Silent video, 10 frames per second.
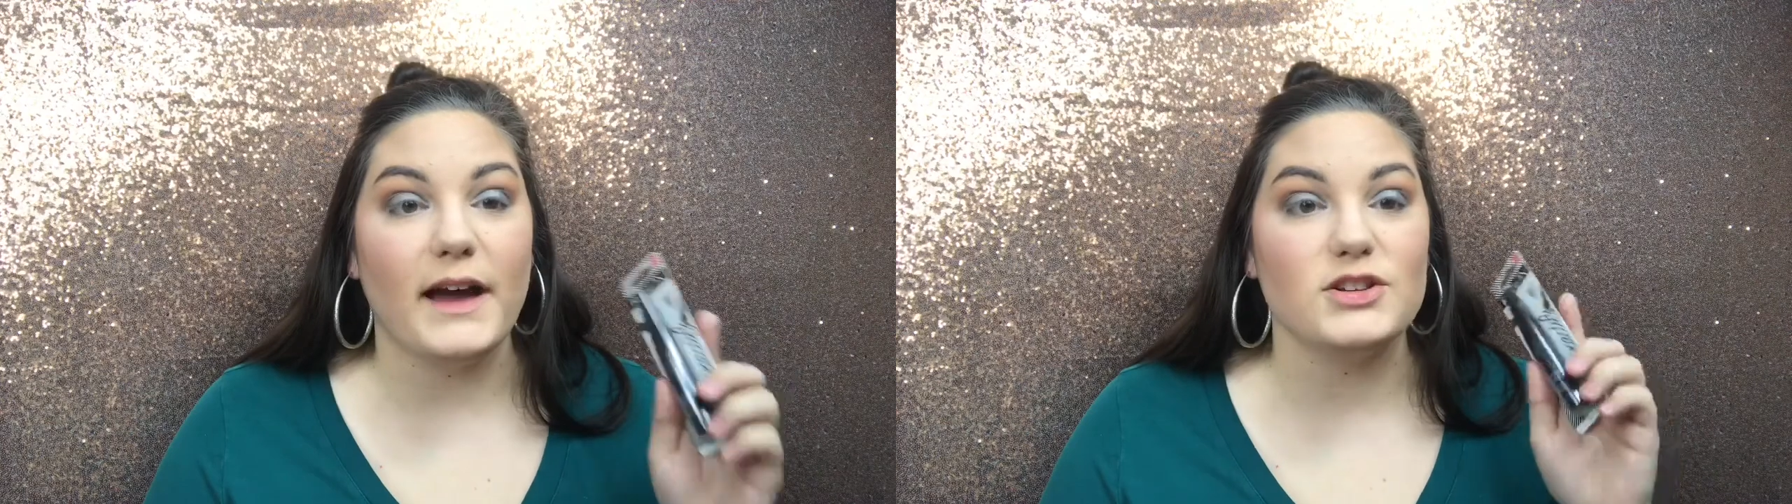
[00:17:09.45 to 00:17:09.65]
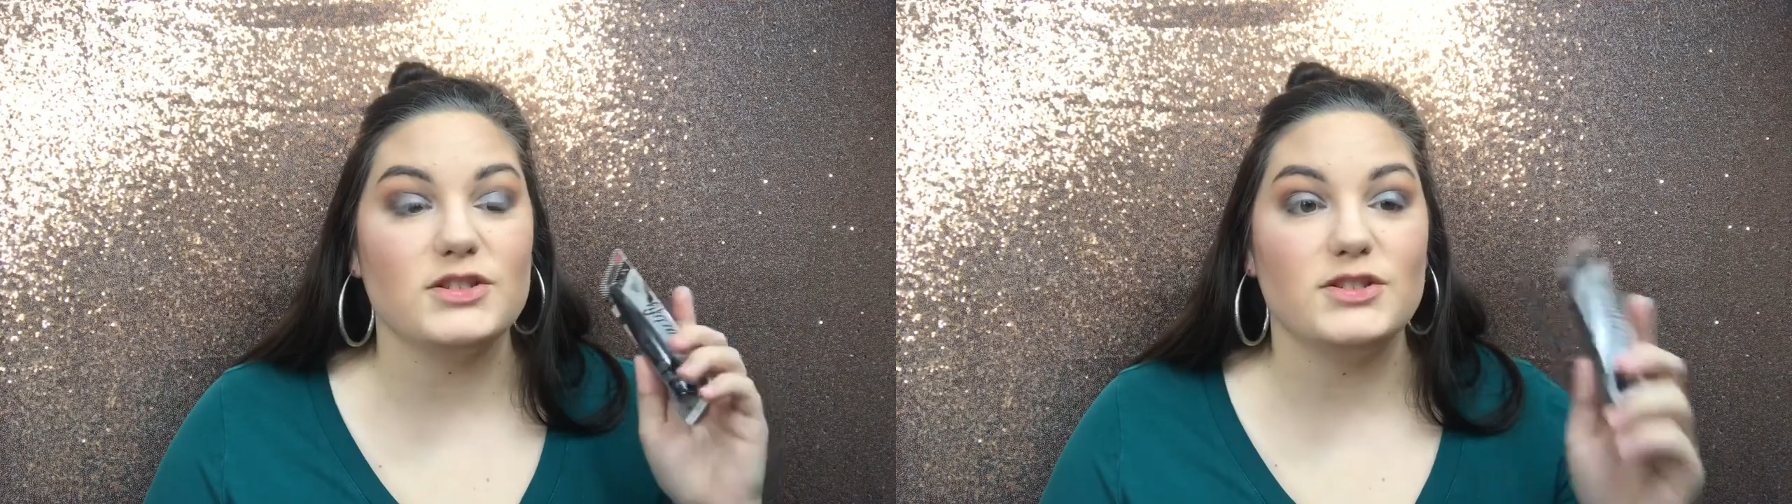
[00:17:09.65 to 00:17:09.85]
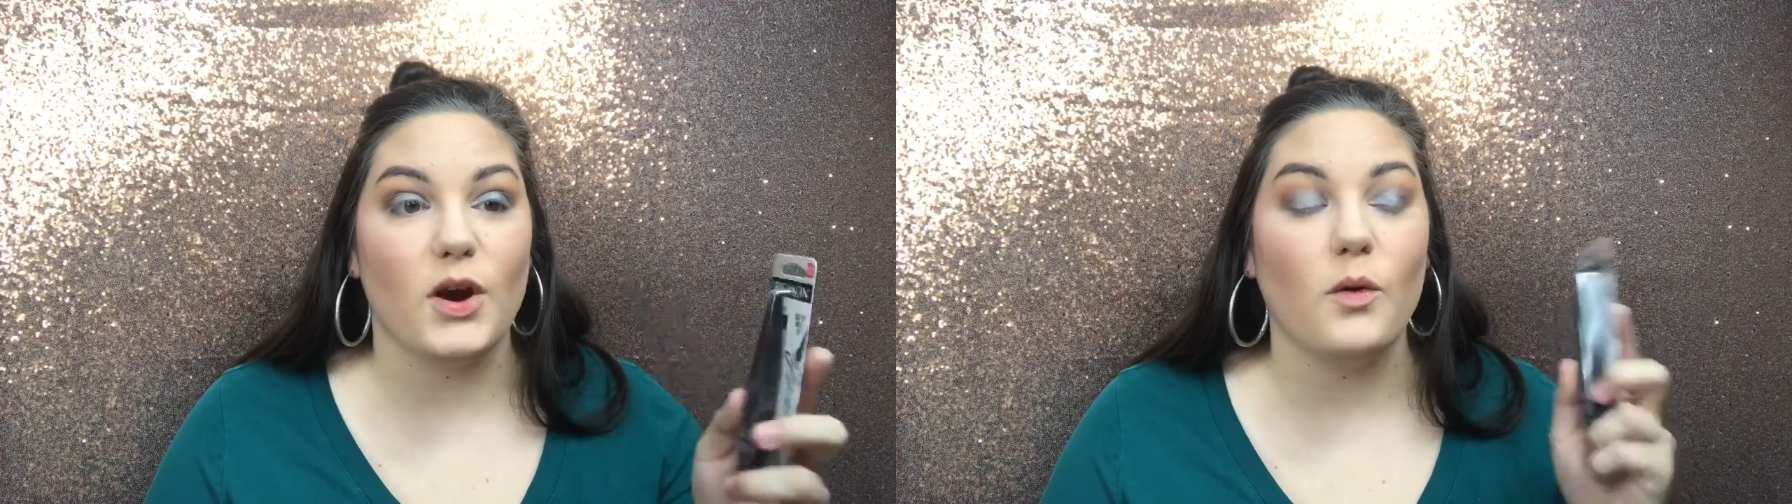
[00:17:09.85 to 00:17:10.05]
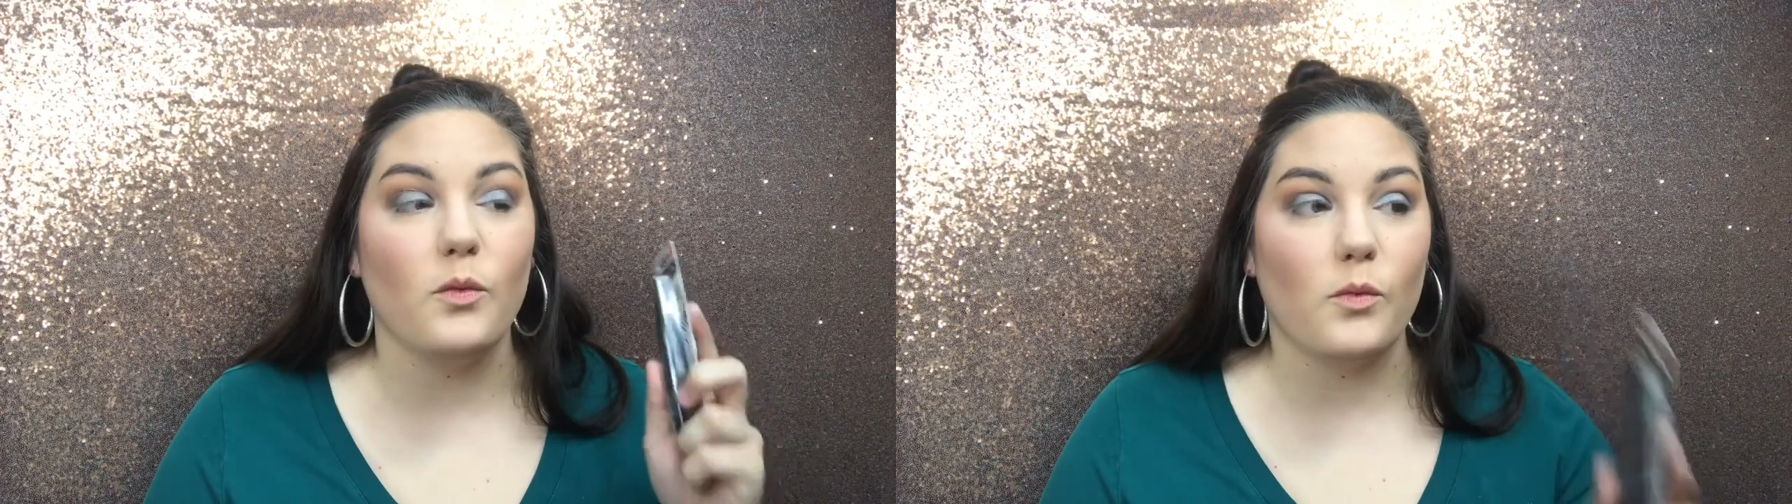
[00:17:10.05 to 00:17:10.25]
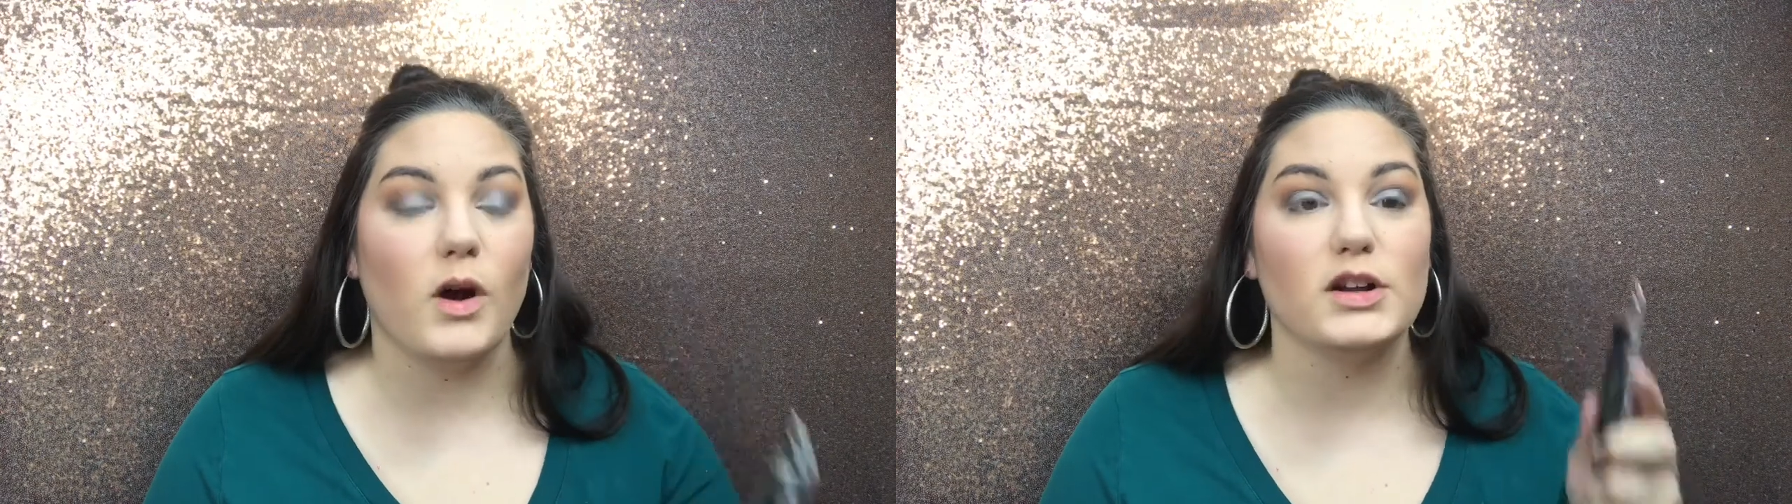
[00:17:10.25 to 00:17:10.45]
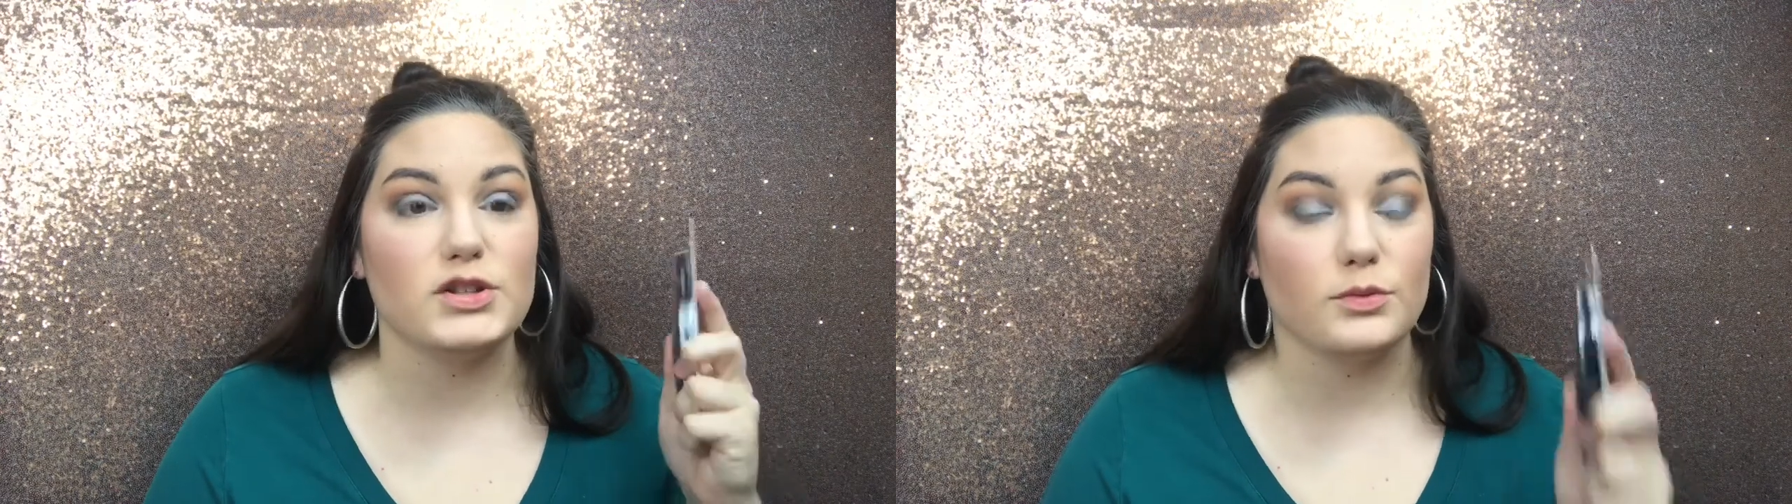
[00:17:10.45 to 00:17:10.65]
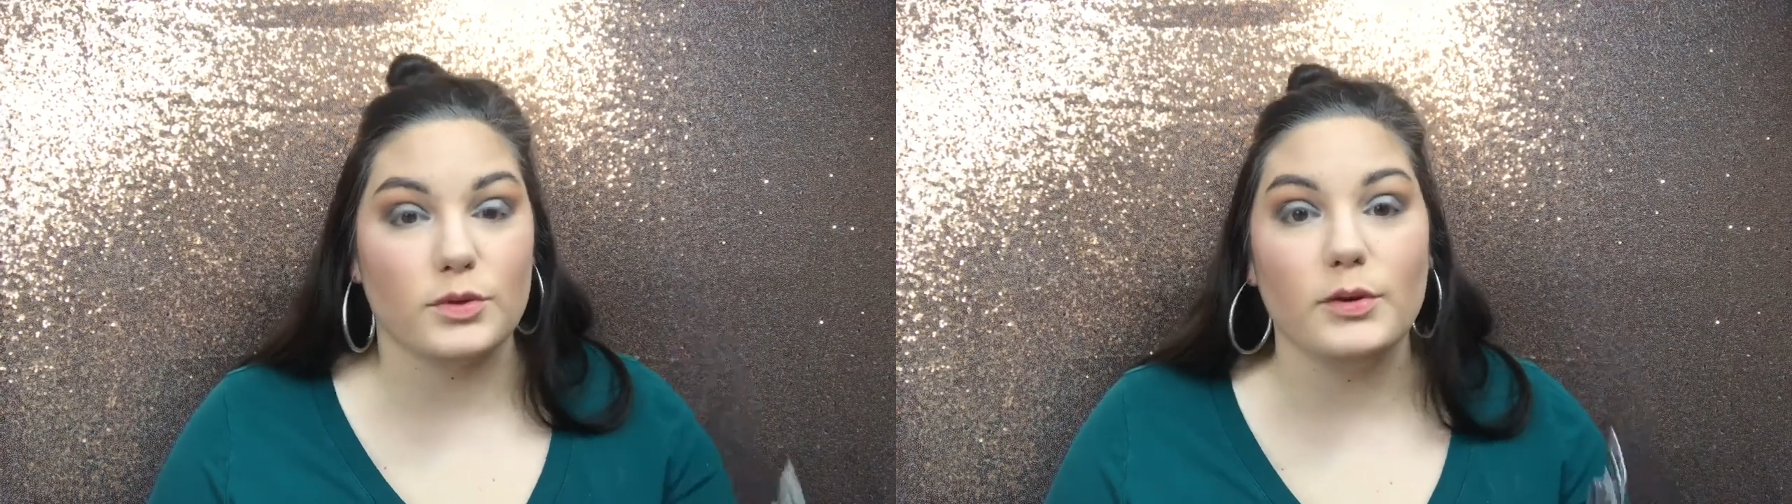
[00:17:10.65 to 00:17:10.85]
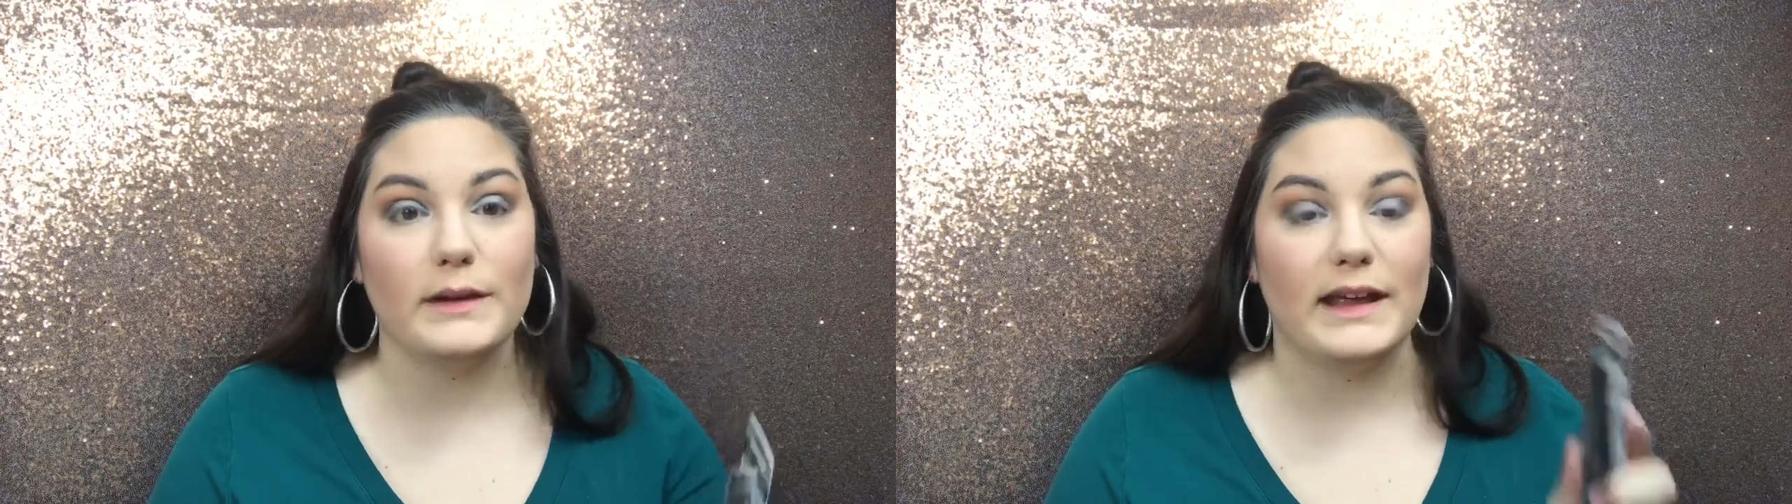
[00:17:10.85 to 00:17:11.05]
I just don't want to
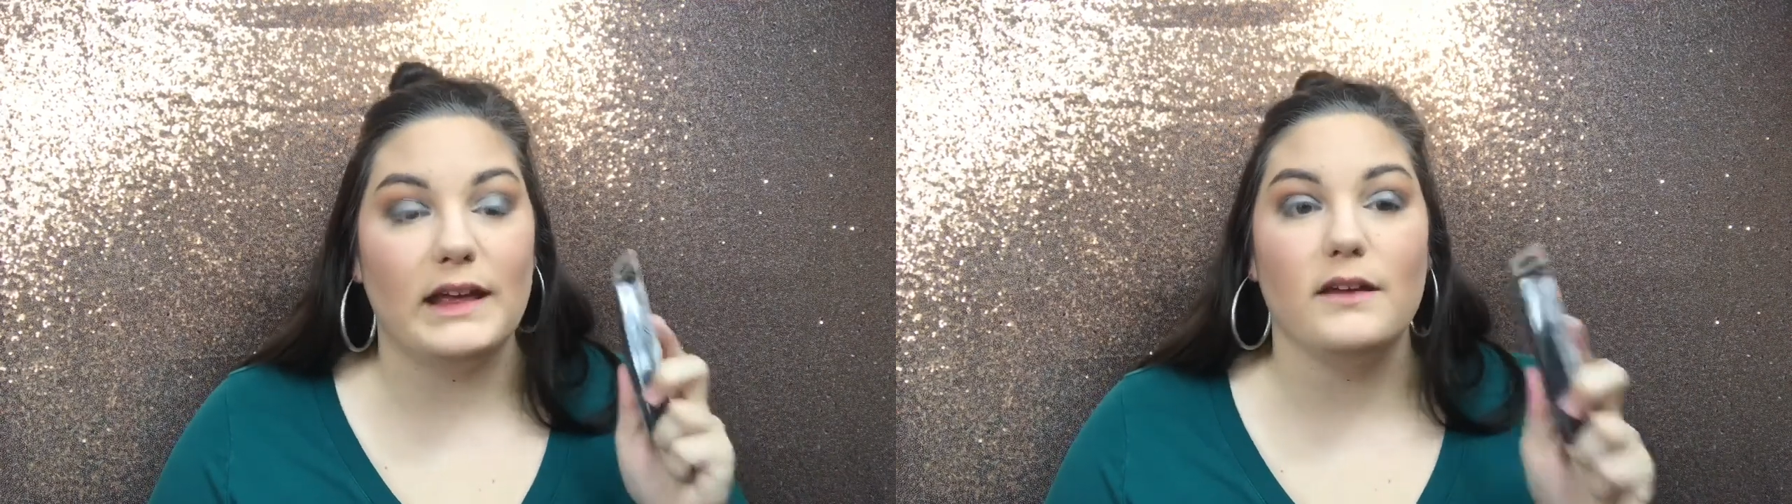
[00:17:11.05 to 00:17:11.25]
ruin it